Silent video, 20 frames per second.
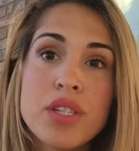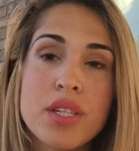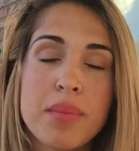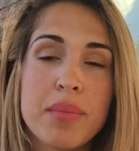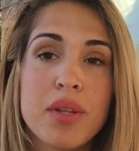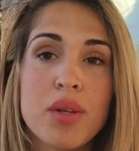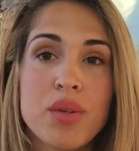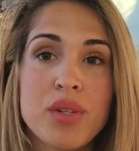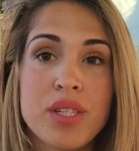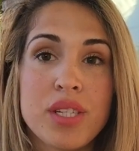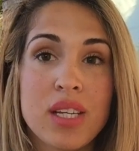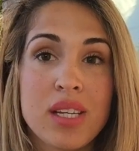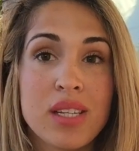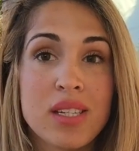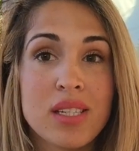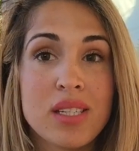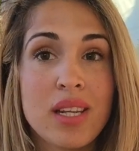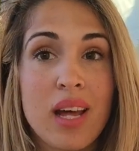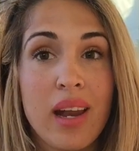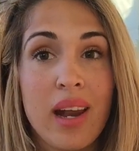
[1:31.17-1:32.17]
some of those
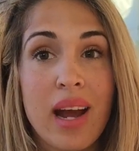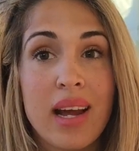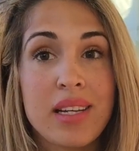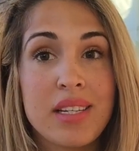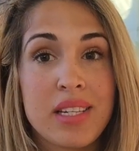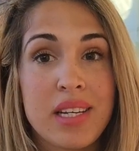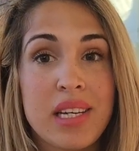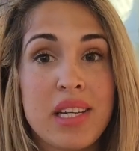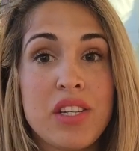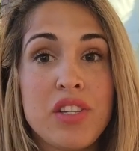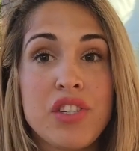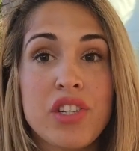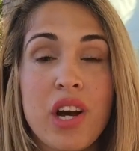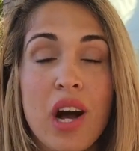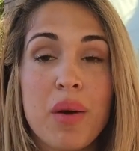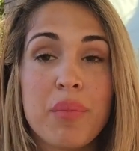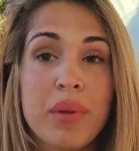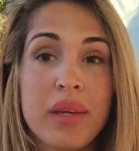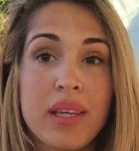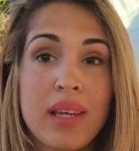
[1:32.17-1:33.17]
things that I did to
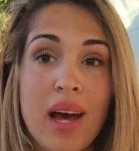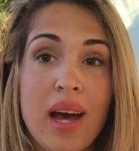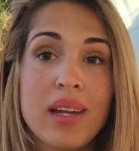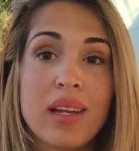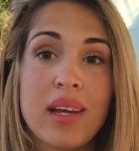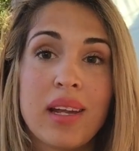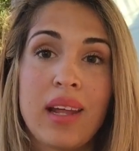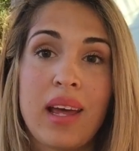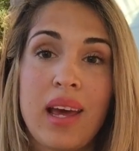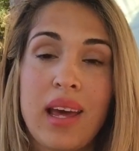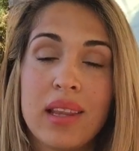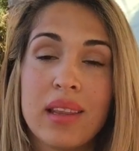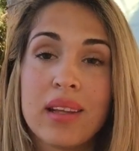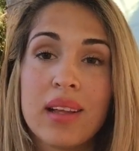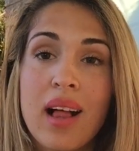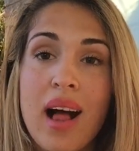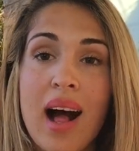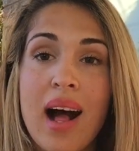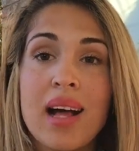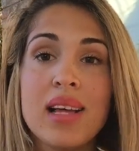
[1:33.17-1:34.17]
help me get an A in the
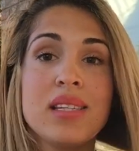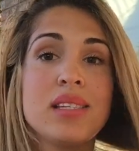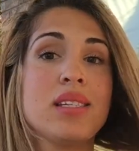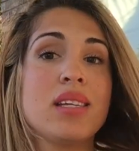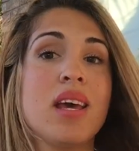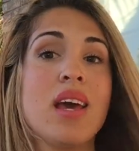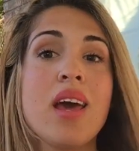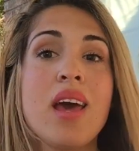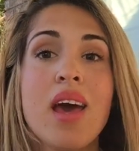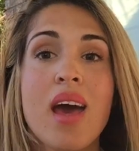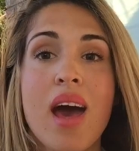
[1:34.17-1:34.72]
class,